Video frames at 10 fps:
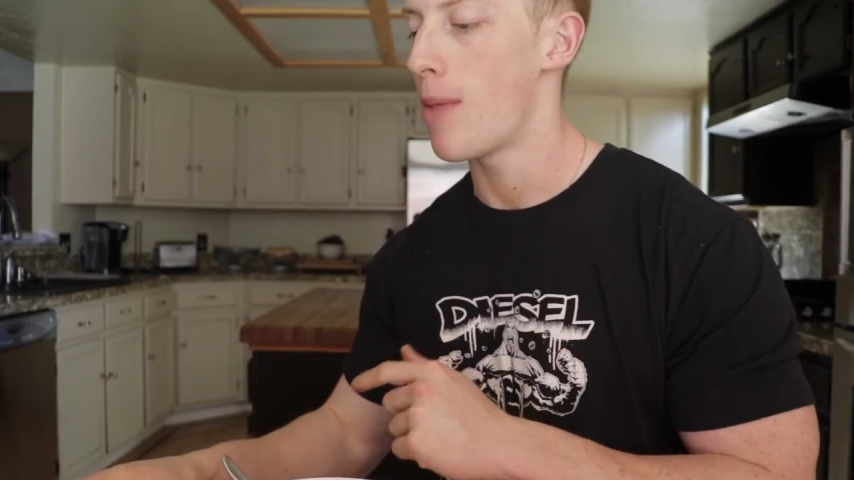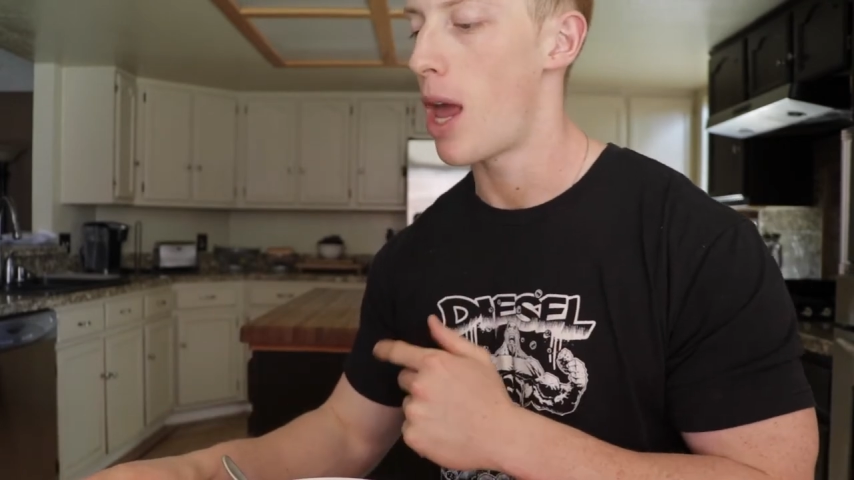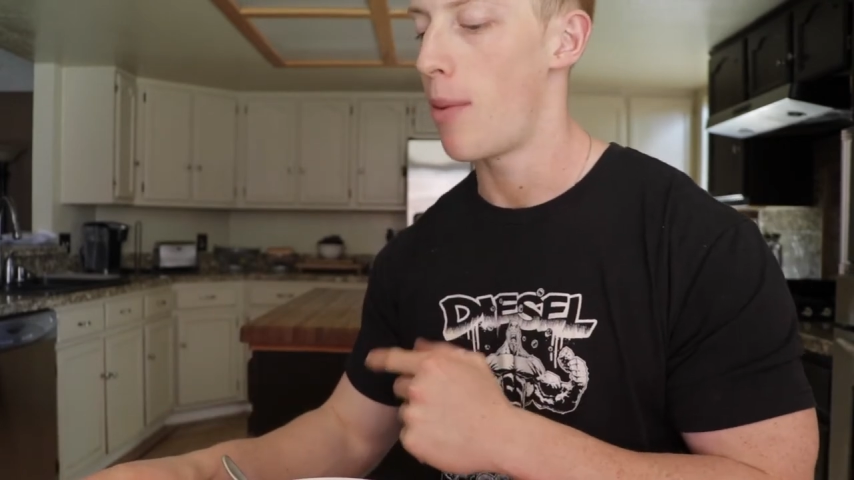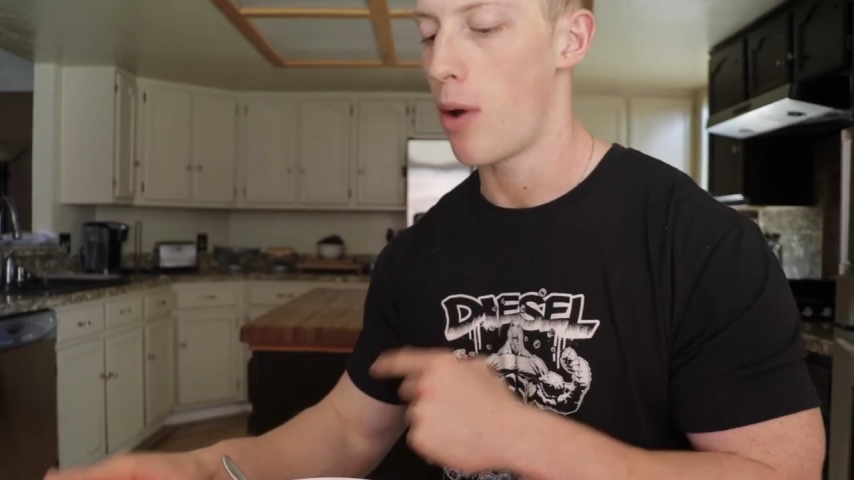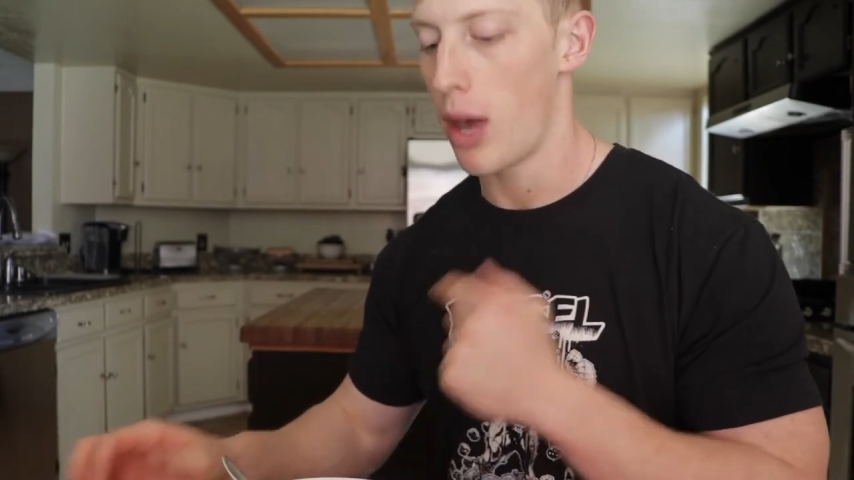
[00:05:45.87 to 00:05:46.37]

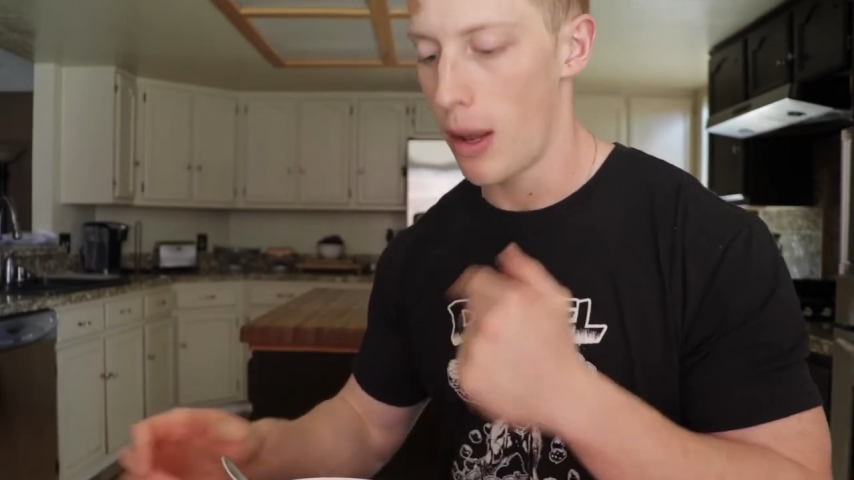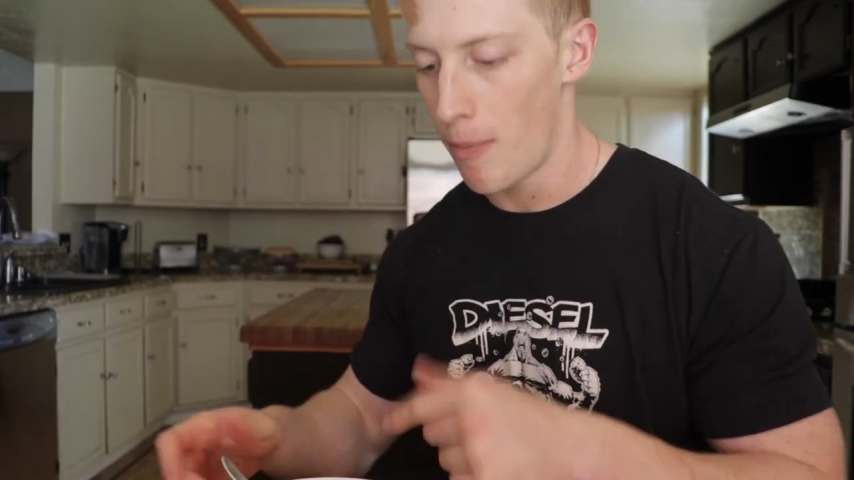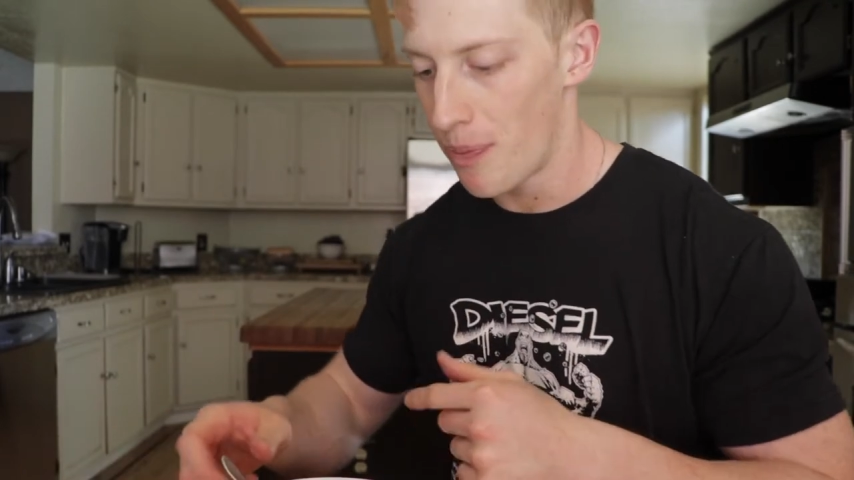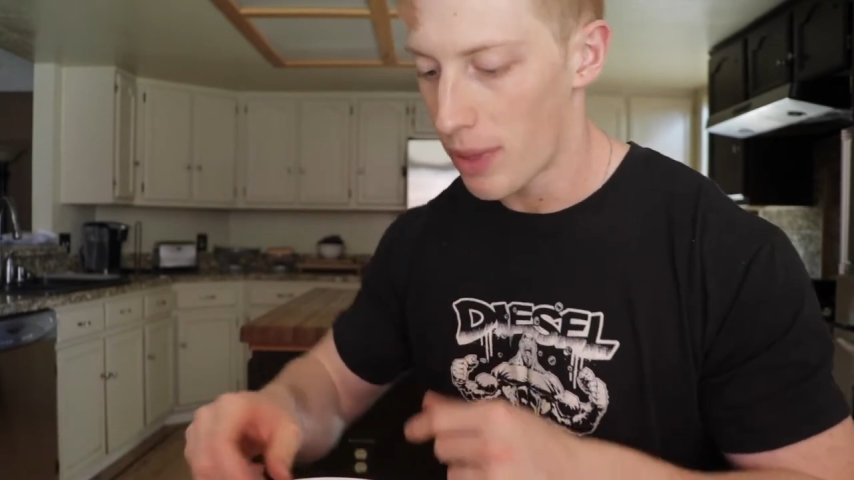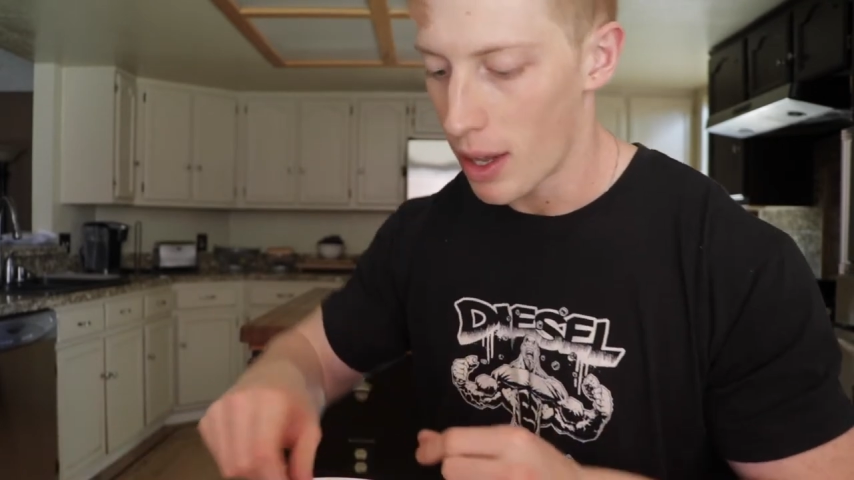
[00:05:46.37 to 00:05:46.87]
I'm going to go ahead,
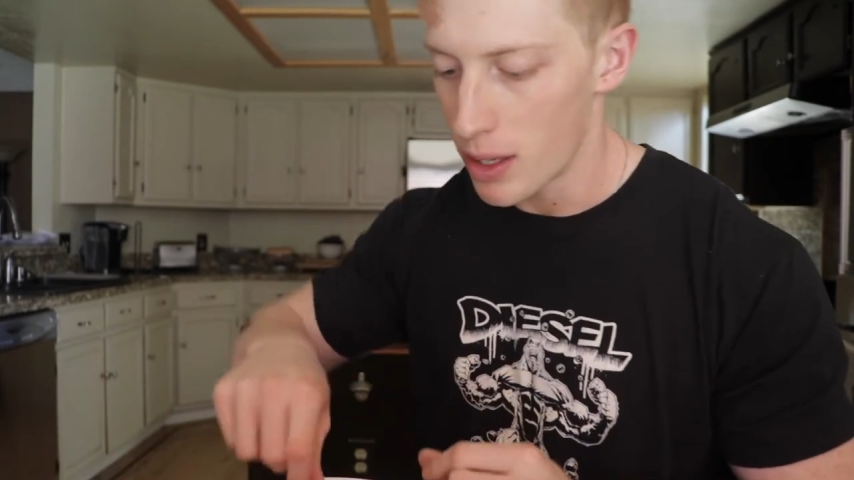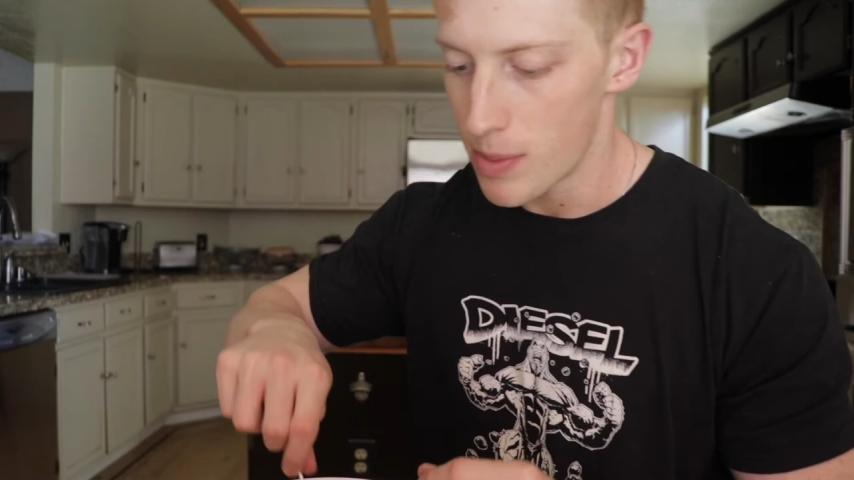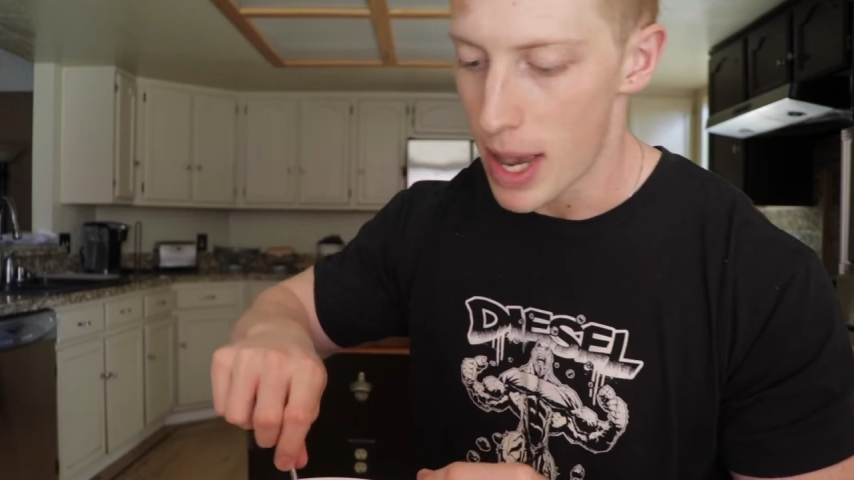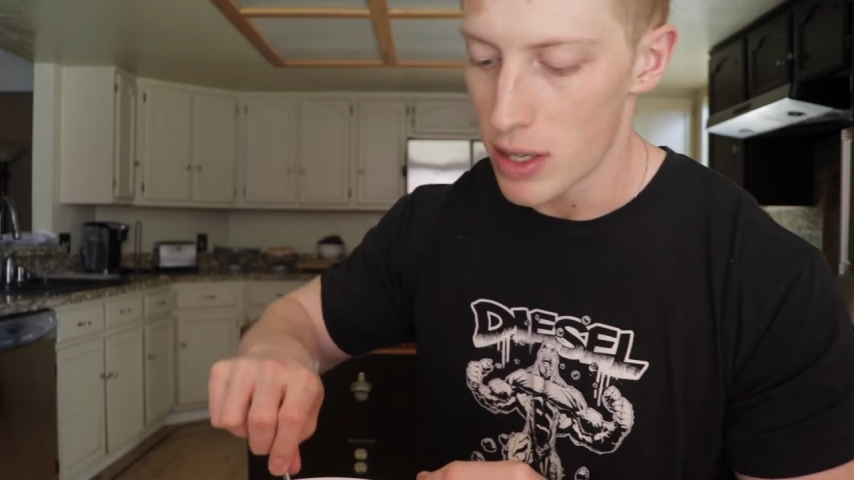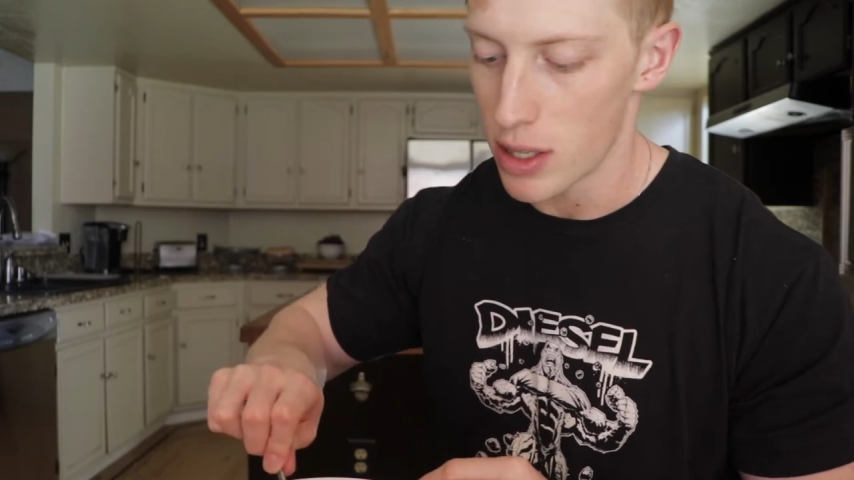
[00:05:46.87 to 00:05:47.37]

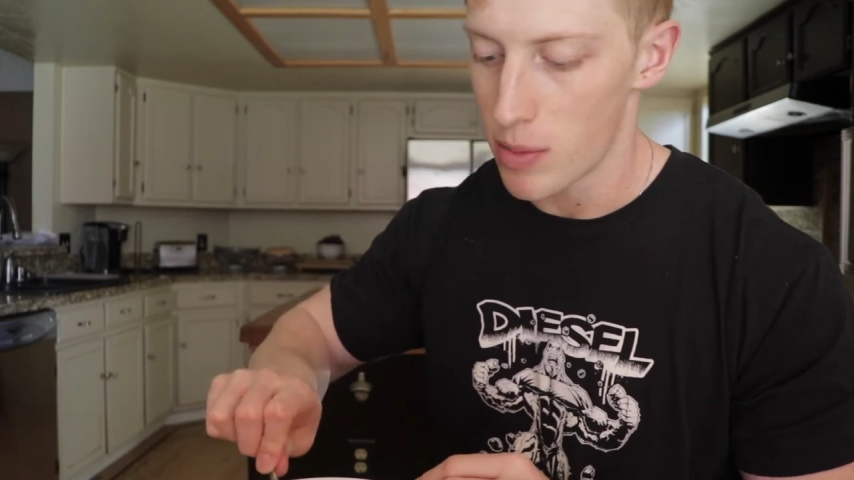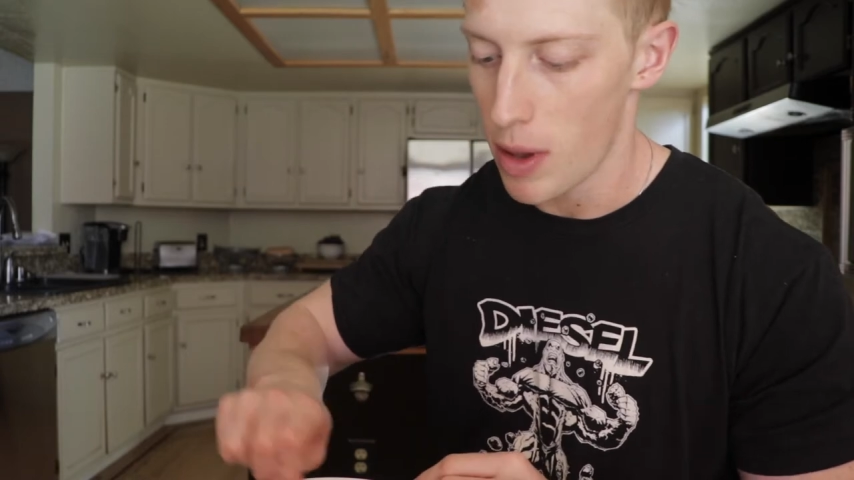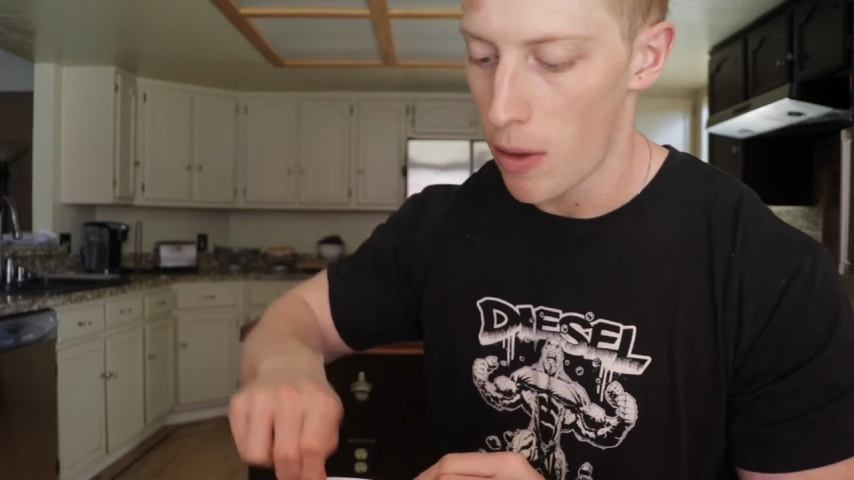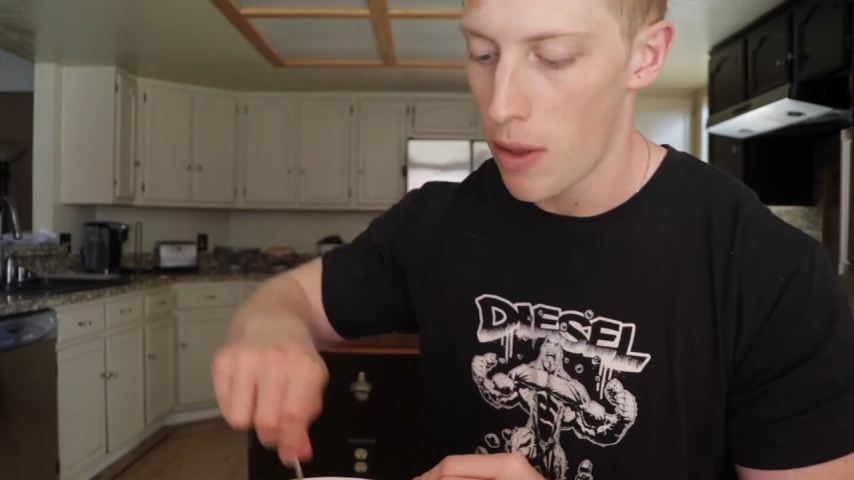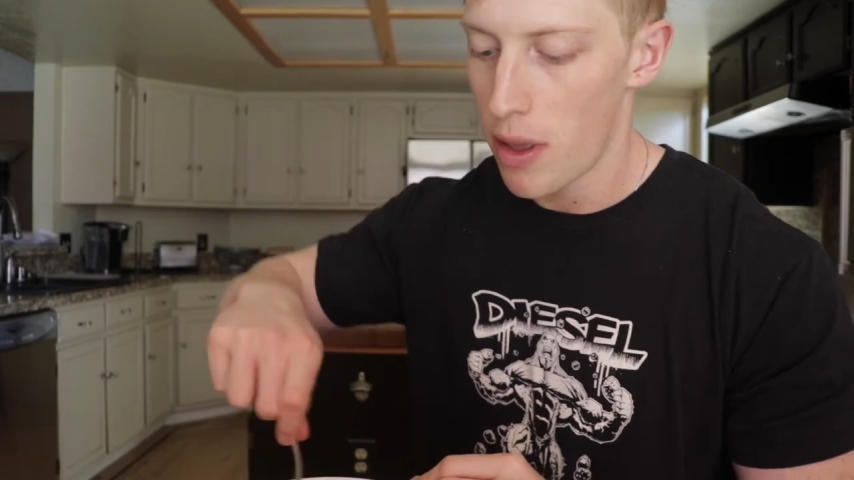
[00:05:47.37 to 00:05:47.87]
smash this
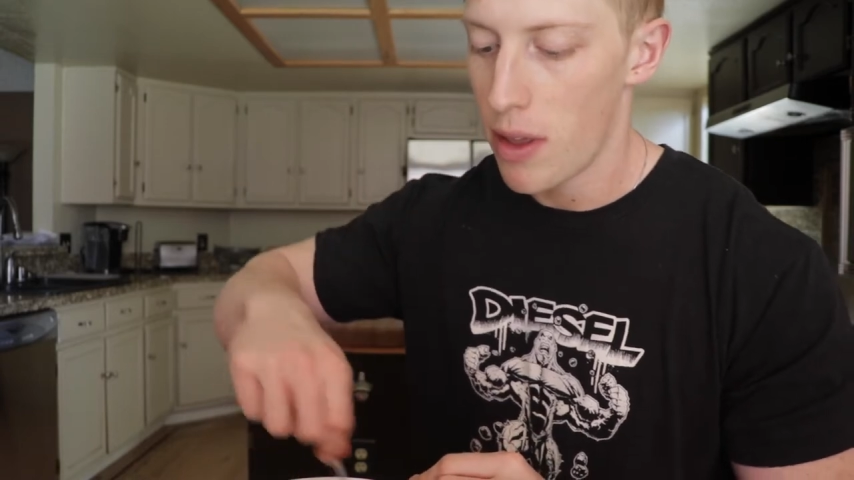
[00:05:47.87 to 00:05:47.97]
meal,